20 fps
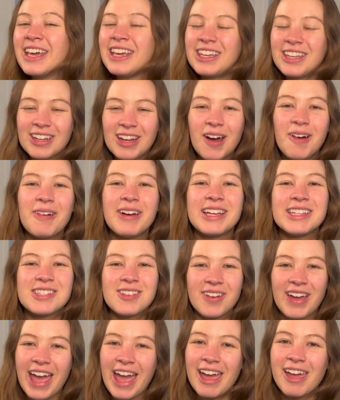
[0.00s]
you know, it's
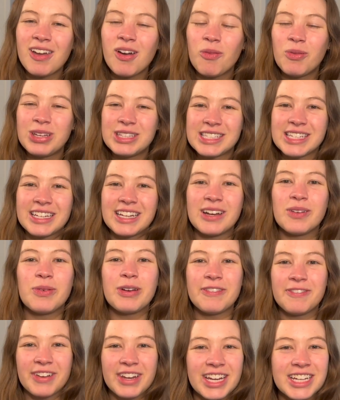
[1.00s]
okay. We did it.
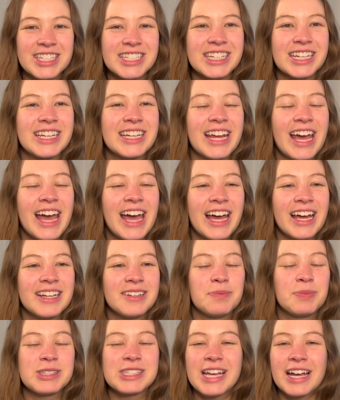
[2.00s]
We finished it.
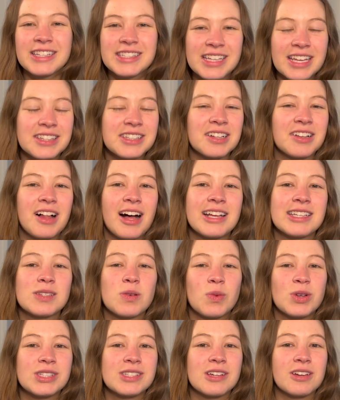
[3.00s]
And besides that, the class
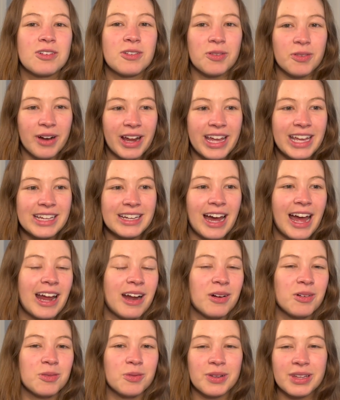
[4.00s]
was great. I
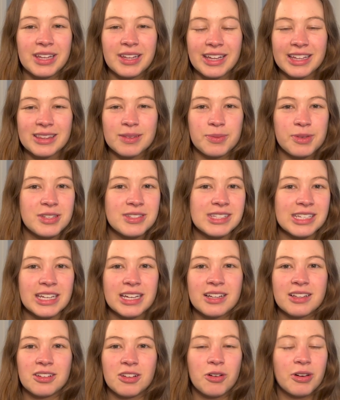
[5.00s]
really liked the
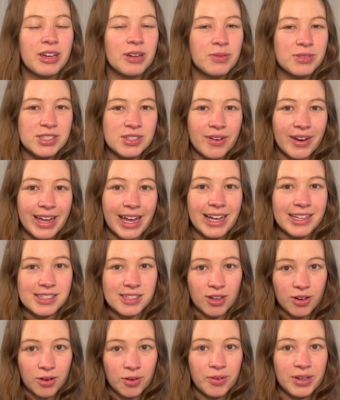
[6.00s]
music. Logan was great as
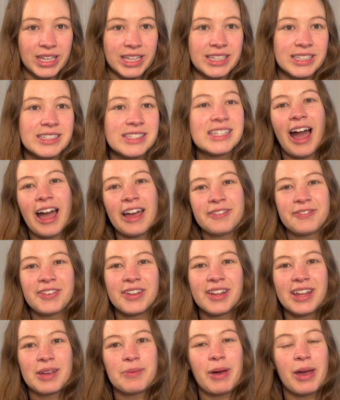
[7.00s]
always. I
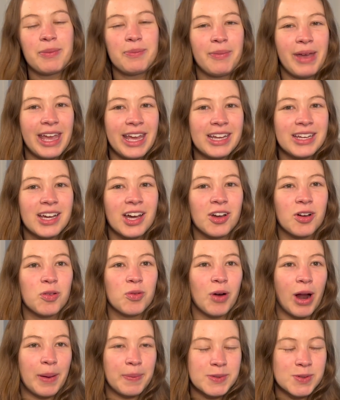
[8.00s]
feel like my main
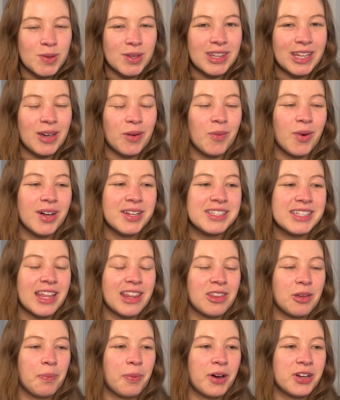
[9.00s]
gripes with it was
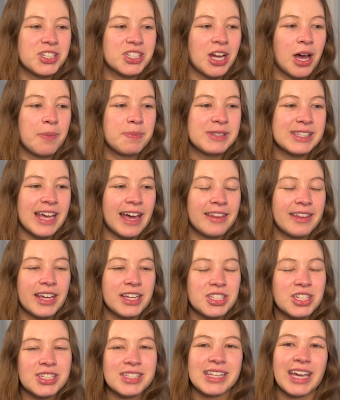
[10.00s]
the push-ups and
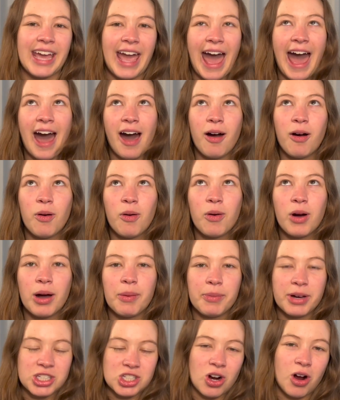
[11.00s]
then just like how
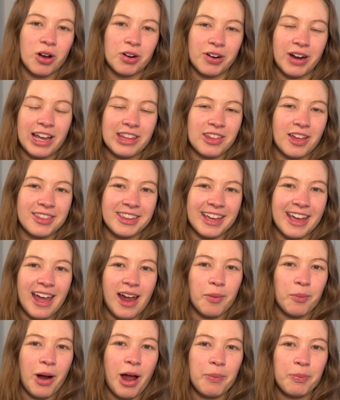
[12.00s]
much harder I thought the
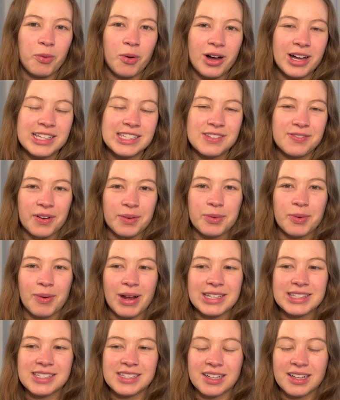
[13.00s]
AMRAP was from the
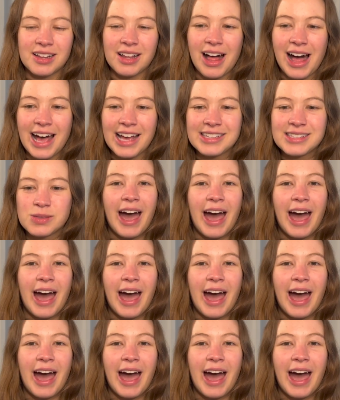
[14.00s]
rest of the class.